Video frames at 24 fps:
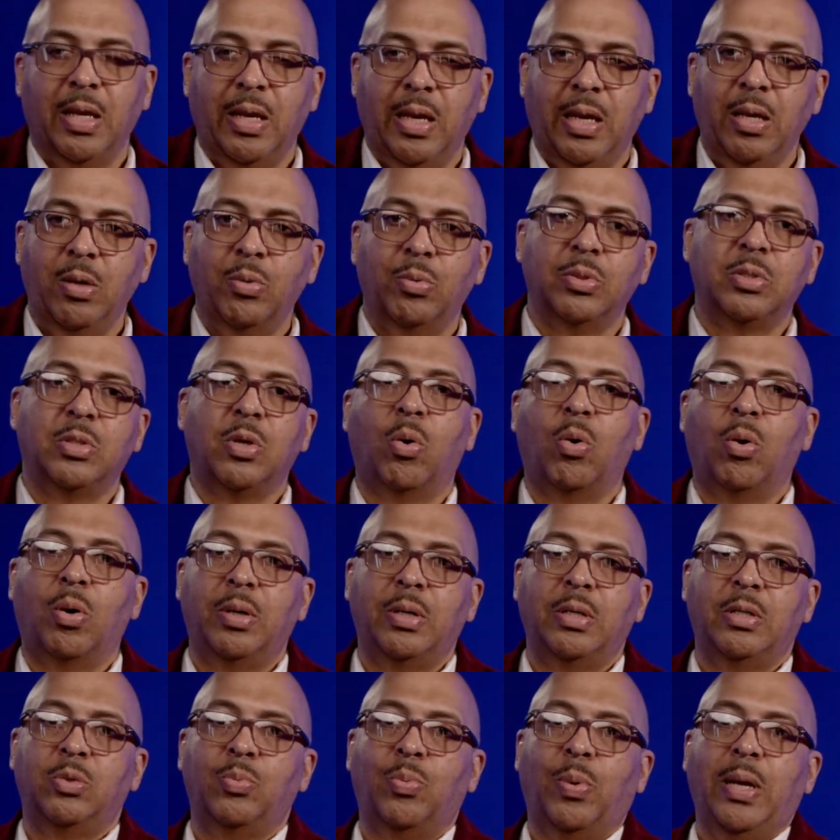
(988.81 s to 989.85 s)
He was on
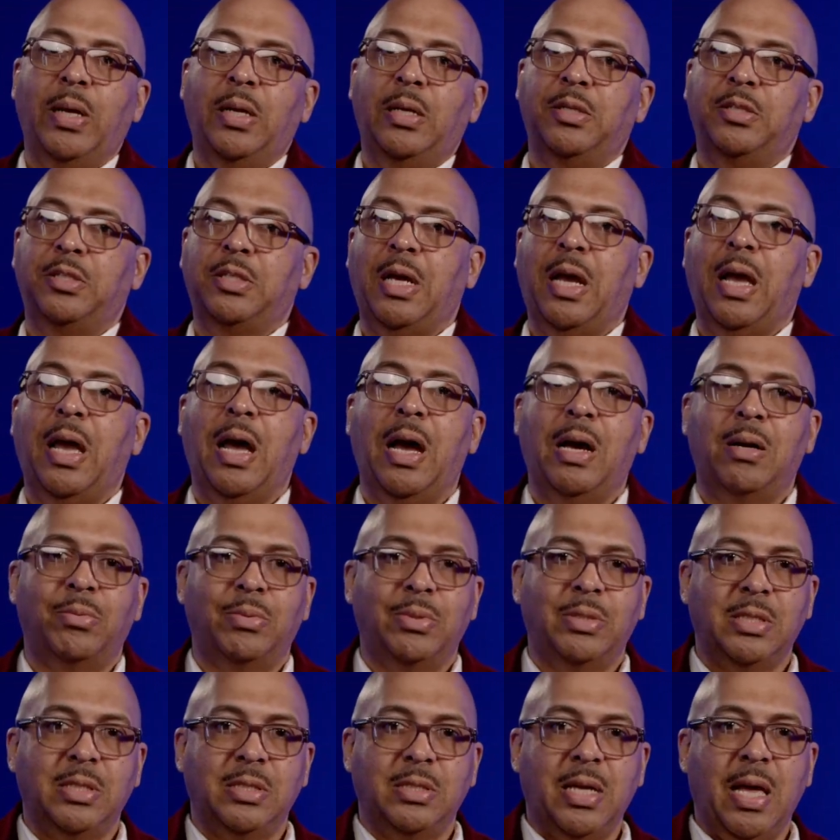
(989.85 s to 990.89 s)
his way to
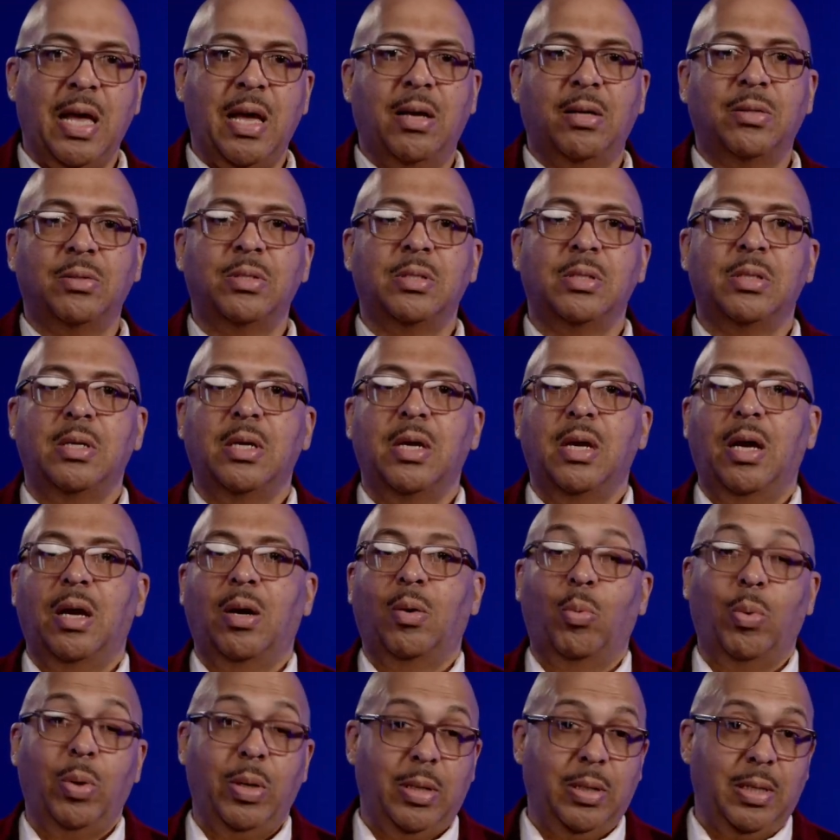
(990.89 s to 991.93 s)
Jairus' house
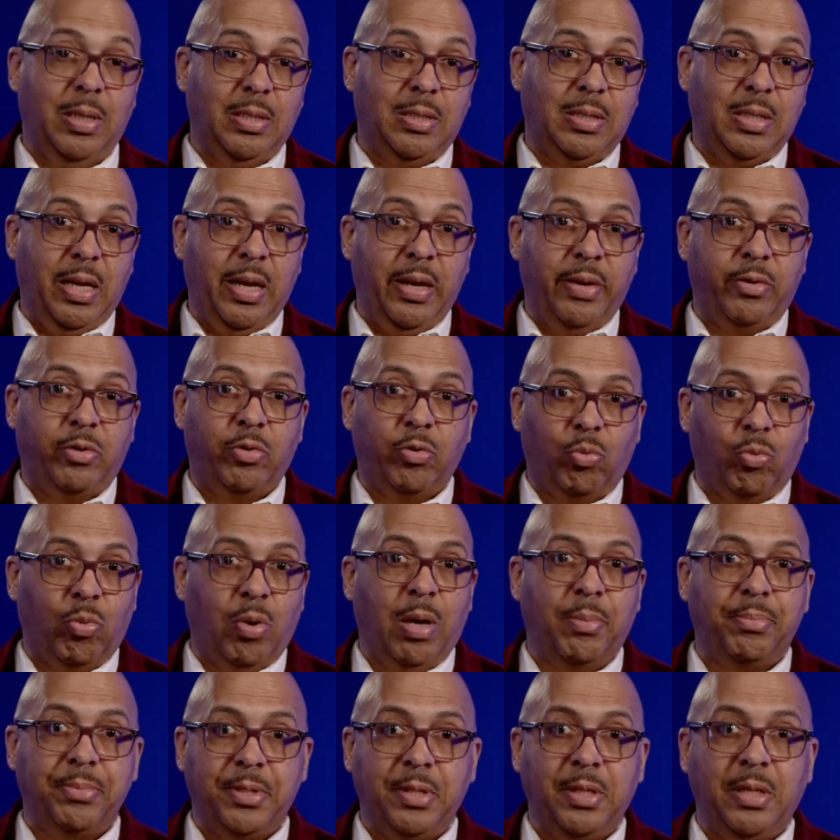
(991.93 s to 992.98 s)
when this
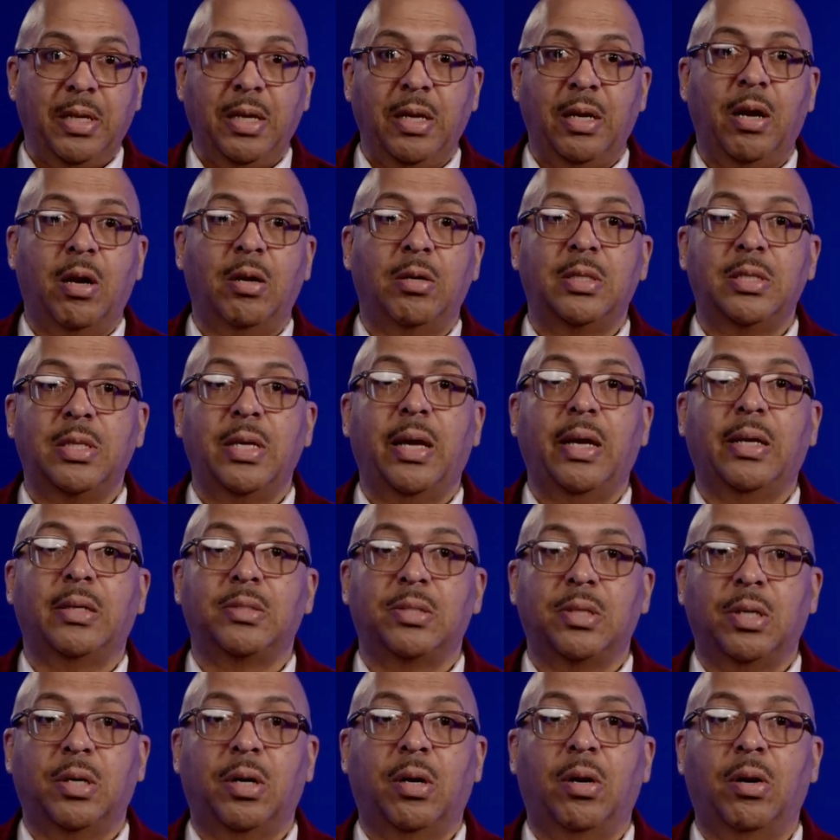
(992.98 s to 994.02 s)
interruption in our
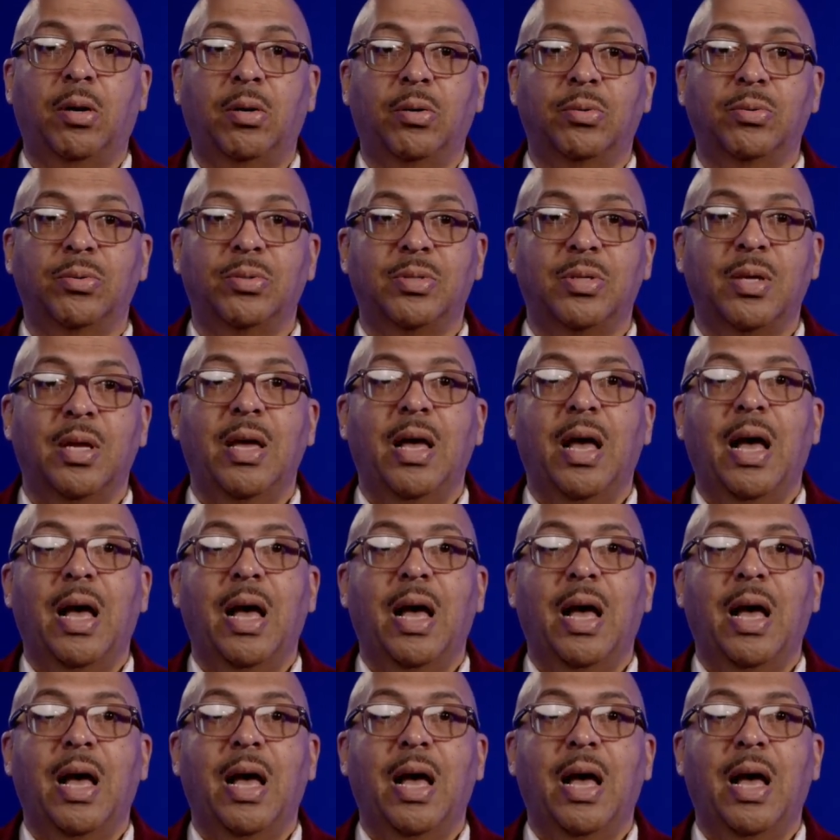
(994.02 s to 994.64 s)
text occurs.